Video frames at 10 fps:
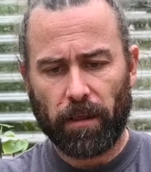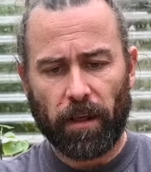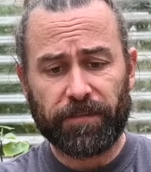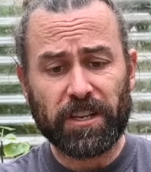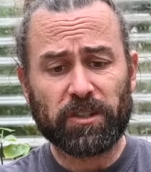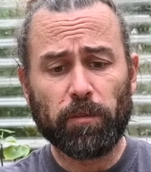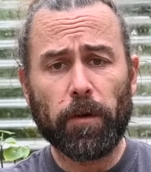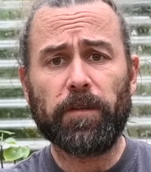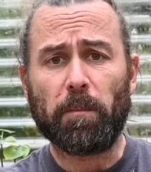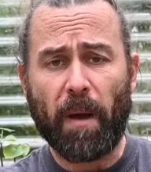I've since
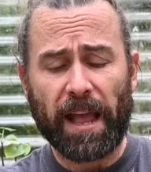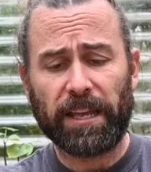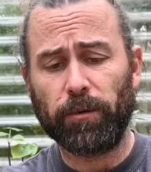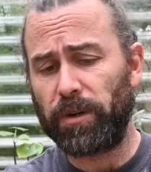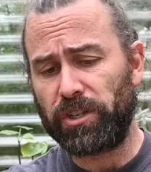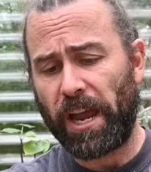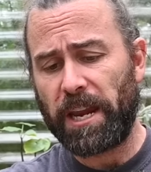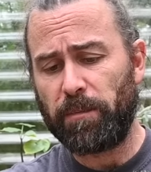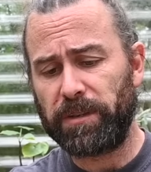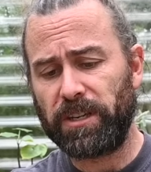moved it back into a
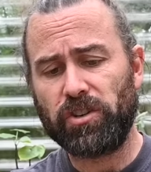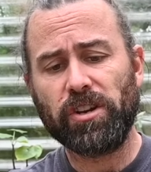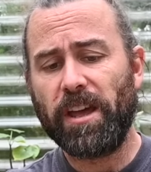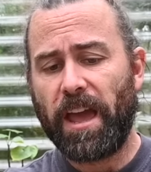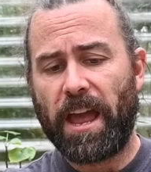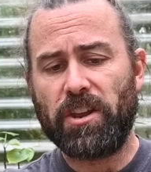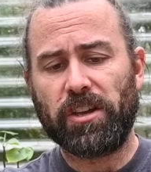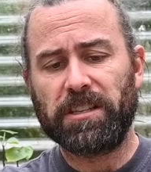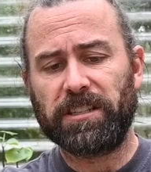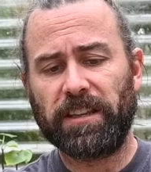shady position and you
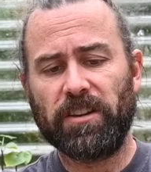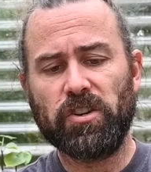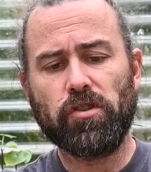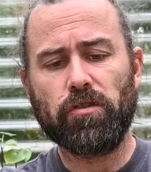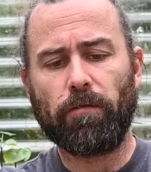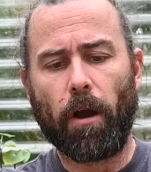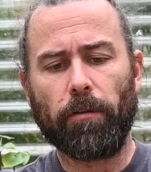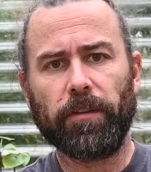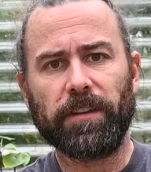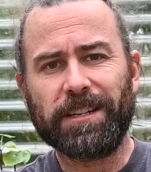can see the new
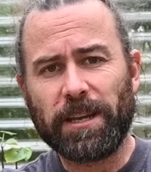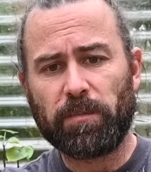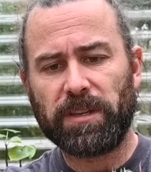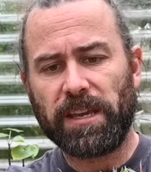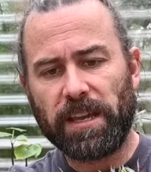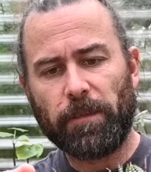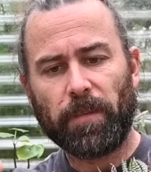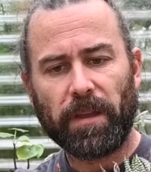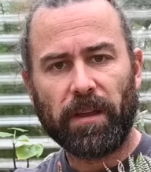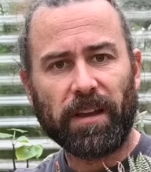growth at the tips here
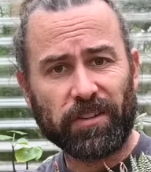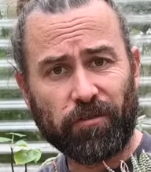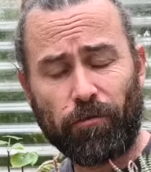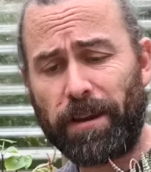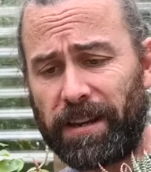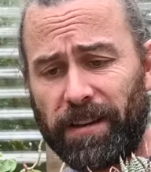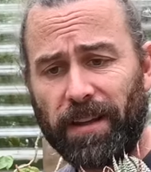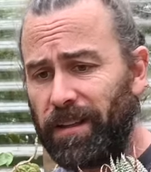is green,